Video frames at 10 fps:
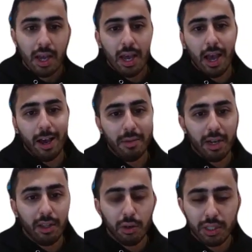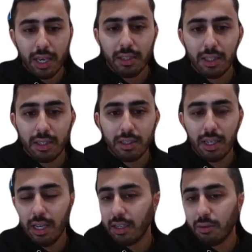And in those cases,
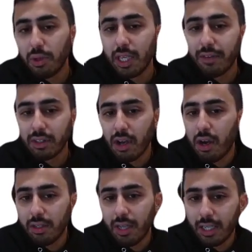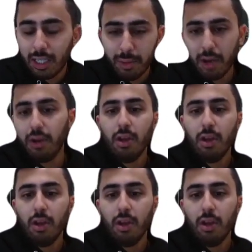it doesn't really give us context about